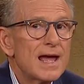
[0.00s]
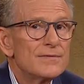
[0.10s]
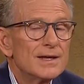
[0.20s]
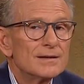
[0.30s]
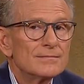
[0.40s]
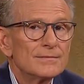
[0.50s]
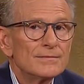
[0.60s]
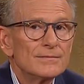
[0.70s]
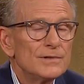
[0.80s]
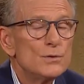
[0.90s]
have that.
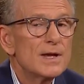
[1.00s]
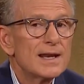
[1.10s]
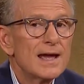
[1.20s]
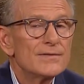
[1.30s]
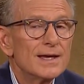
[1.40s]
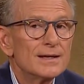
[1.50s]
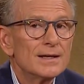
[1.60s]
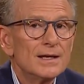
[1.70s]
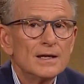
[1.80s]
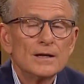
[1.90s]
You can't have that.
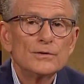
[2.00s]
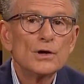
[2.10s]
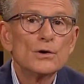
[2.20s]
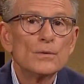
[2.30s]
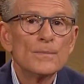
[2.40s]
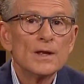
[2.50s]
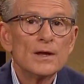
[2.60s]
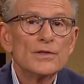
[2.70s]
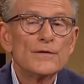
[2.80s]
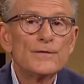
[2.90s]
No,
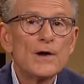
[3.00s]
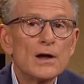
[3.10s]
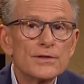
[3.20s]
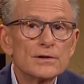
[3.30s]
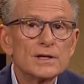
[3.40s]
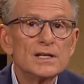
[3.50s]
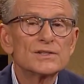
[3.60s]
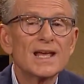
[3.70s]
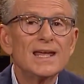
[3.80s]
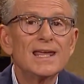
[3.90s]
the Father
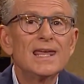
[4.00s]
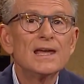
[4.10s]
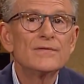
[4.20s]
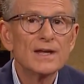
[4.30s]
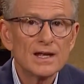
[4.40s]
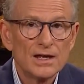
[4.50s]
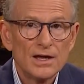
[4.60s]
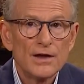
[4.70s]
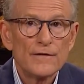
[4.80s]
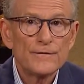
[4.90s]
is a giving
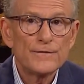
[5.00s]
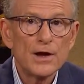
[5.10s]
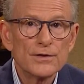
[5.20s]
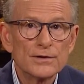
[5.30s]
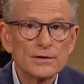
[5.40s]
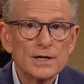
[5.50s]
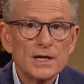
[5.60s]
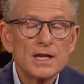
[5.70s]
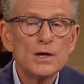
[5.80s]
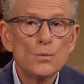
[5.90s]
Father.
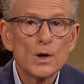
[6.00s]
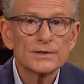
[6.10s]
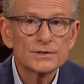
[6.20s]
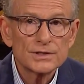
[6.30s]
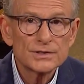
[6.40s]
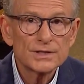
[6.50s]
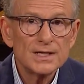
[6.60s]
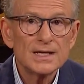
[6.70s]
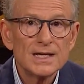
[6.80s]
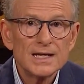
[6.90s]
He wants to
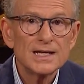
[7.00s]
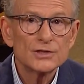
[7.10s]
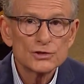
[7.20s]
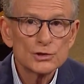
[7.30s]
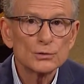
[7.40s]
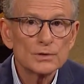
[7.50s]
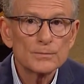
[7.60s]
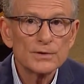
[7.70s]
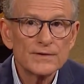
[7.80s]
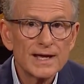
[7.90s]
see His
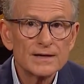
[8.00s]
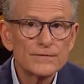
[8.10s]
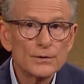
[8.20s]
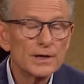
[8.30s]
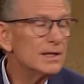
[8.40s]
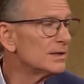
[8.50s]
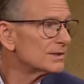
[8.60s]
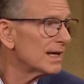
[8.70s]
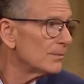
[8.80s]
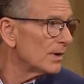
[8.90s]
children provided for in the
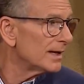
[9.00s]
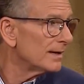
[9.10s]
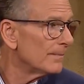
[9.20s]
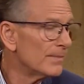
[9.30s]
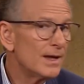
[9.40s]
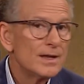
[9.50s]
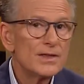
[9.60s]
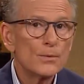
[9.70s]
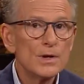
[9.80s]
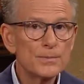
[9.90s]
same way
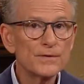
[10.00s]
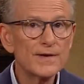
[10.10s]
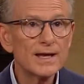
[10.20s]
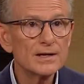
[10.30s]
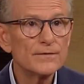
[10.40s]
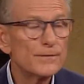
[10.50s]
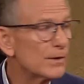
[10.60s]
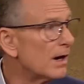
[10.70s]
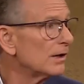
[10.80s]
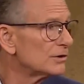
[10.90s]
that we provided for our